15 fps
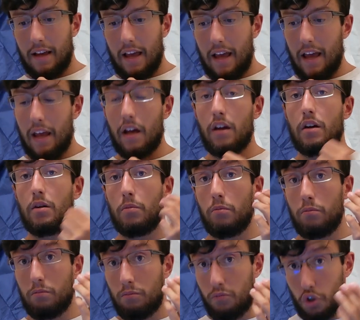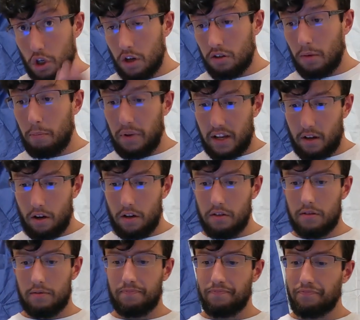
a shot because